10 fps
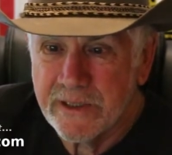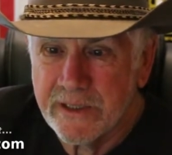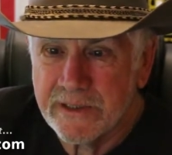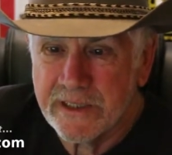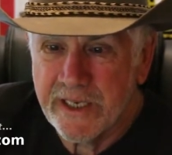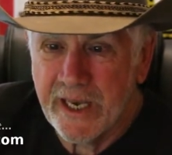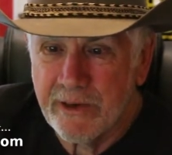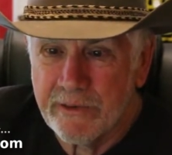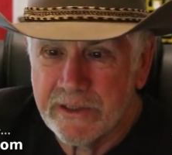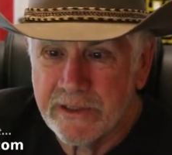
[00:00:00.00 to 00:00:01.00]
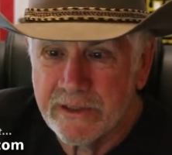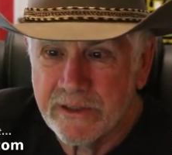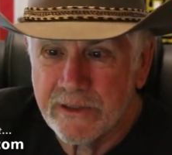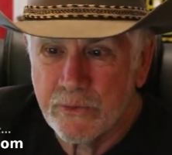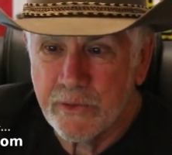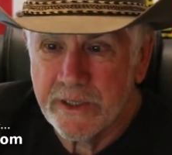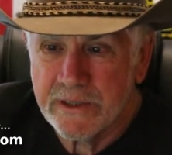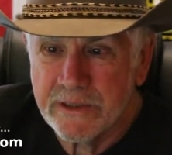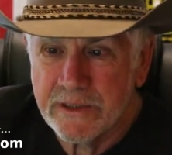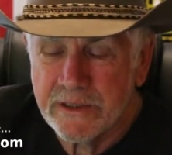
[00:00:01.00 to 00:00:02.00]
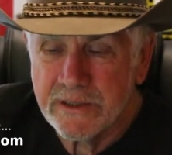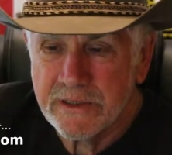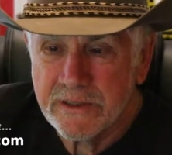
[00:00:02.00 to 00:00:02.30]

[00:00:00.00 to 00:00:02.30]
and scatter it to the winds.